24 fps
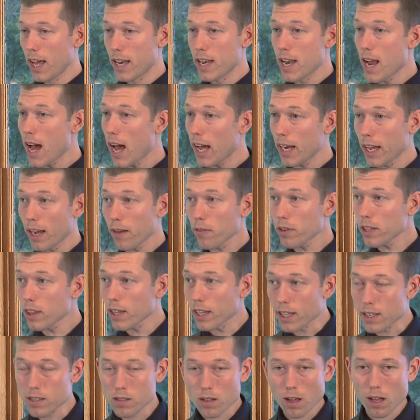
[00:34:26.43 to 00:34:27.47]
Not
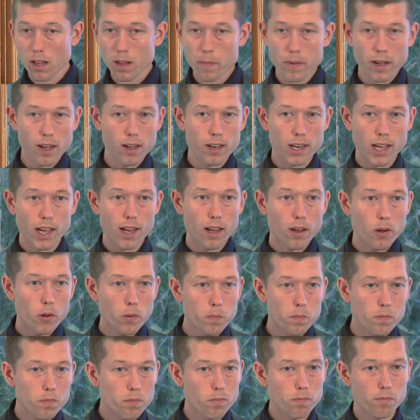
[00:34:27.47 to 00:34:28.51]
everything is all about
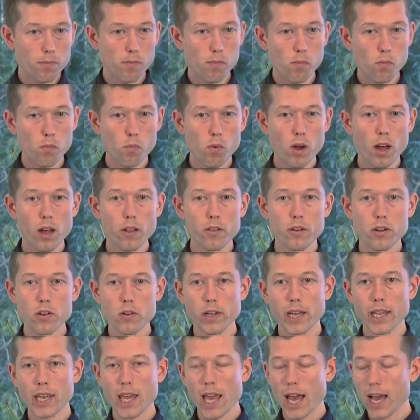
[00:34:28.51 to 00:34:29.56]
how well they're
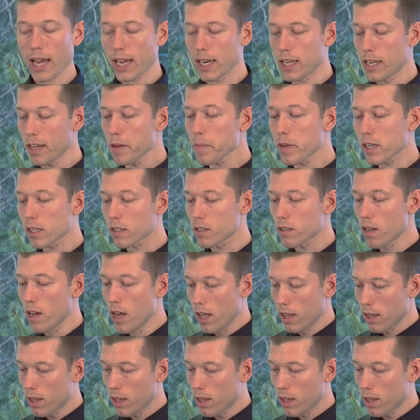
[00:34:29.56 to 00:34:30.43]
doing in the academics.